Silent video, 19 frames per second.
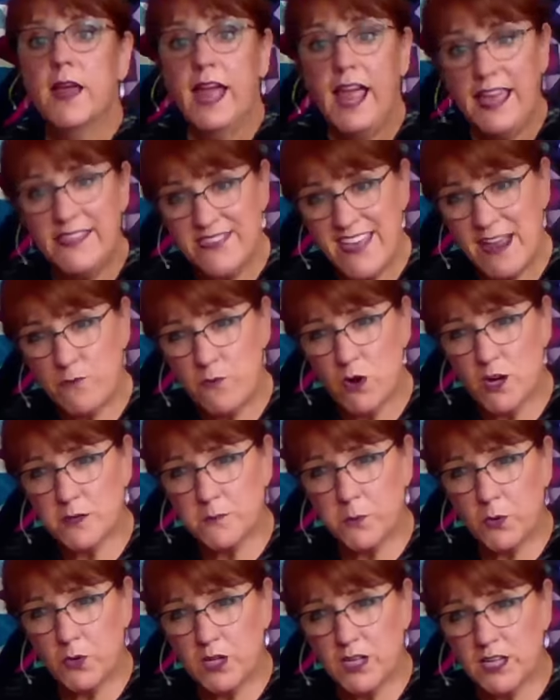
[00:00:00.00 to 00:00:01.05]
And that worked
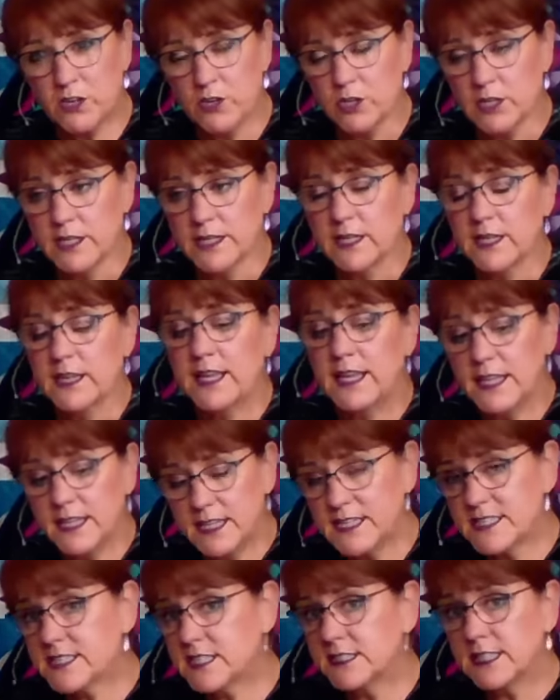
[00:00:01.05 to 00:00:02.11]
pretty good. It
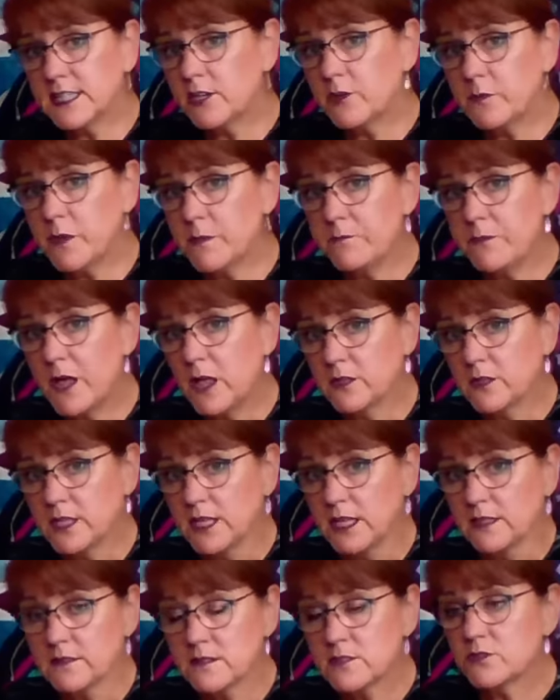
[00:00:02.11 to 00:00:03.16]
is a little bit
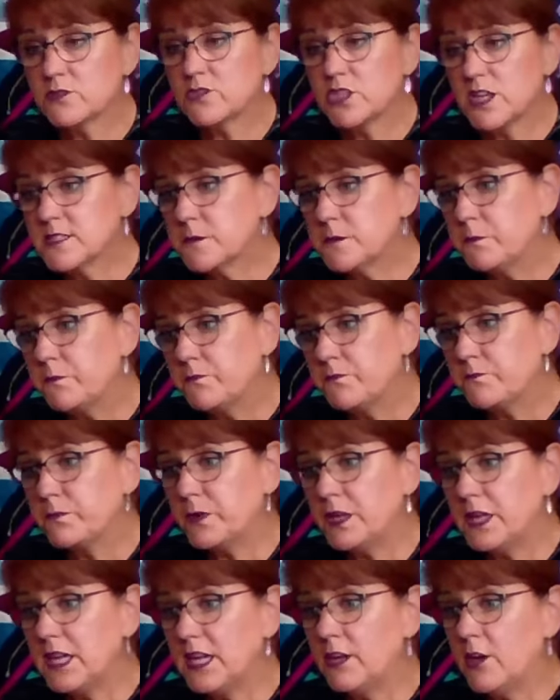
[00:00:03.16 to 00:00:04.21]
bulky, so just
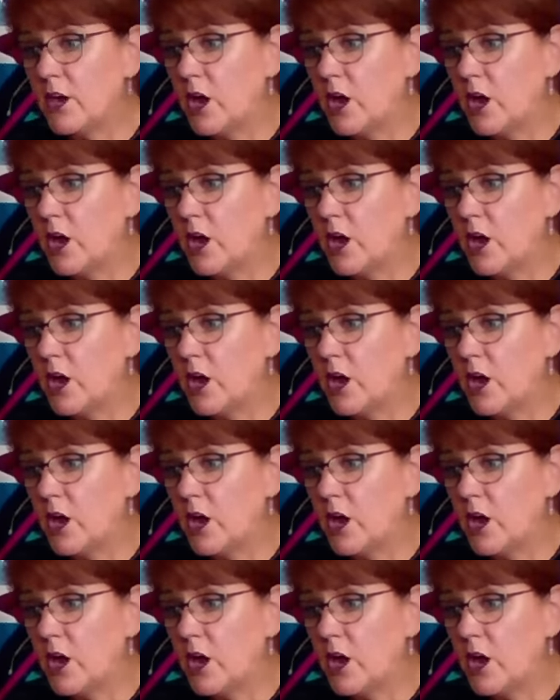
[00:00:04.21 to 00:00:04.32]
be